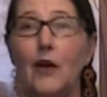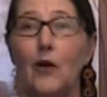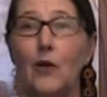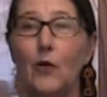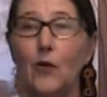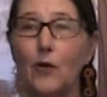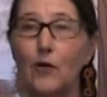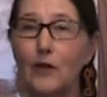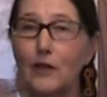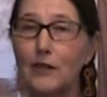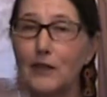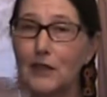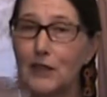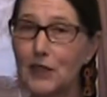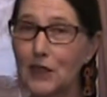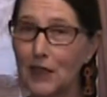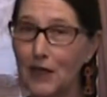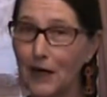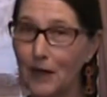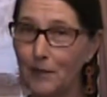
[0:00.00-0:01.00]

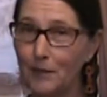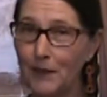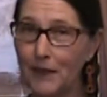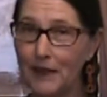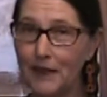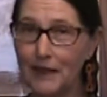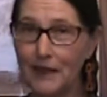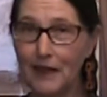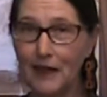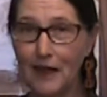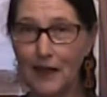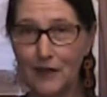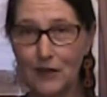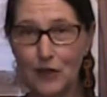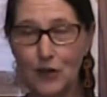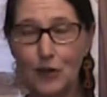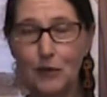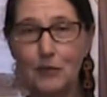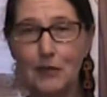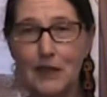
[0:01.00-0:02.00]
orange carpet
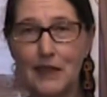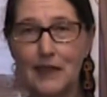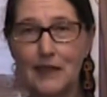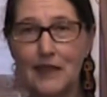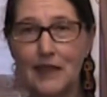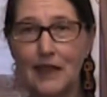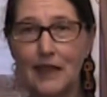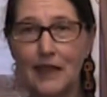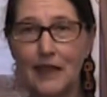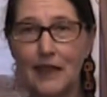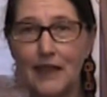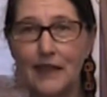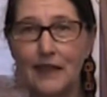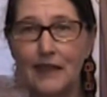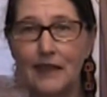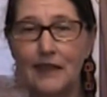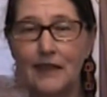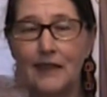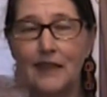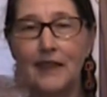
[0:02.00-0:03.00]
costume
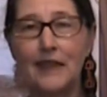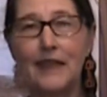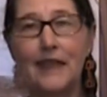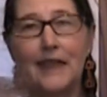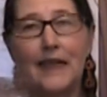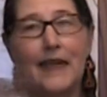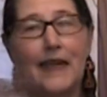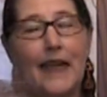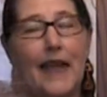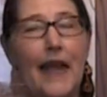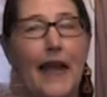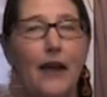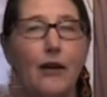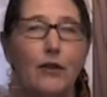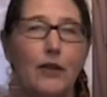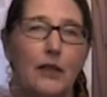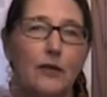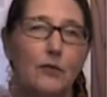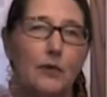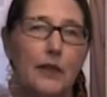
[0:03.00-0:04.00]
design. How
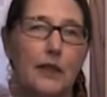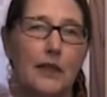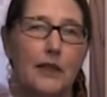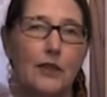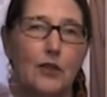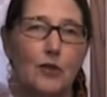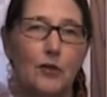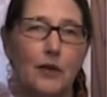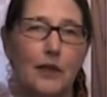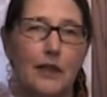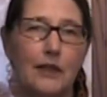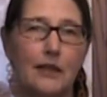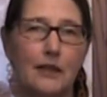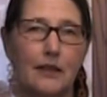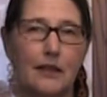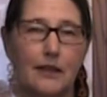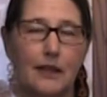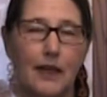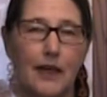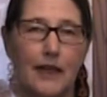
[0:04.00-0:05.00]
can we enjoy the
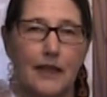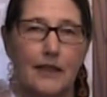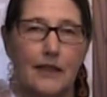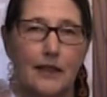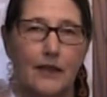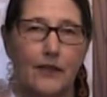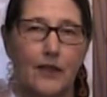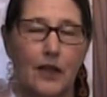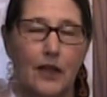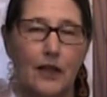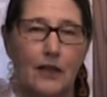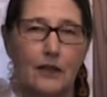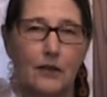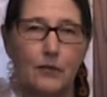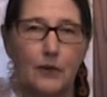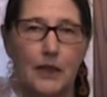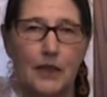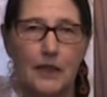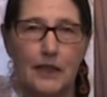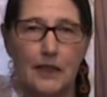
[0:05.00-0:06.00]
delights of the
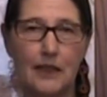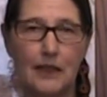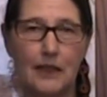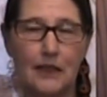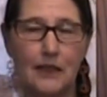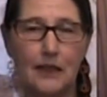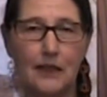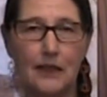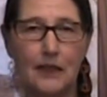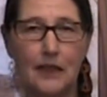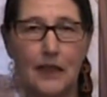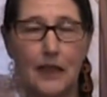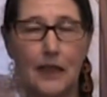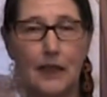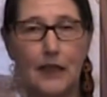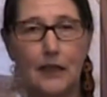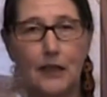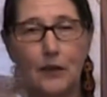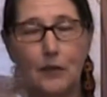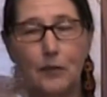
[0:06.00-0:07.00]
Halloween season
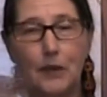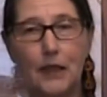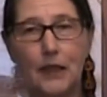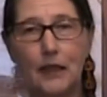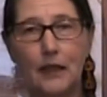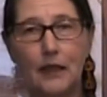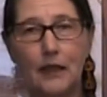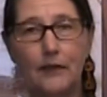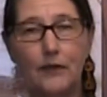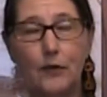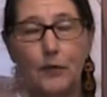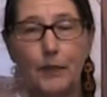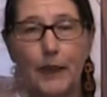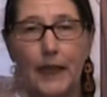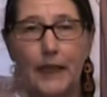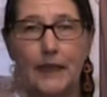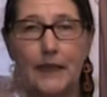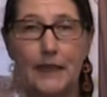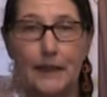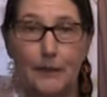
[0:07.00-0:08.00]
in the middle of a
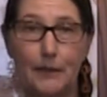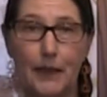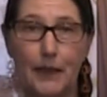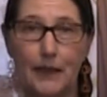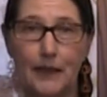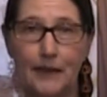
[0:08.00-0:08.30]
pandemic?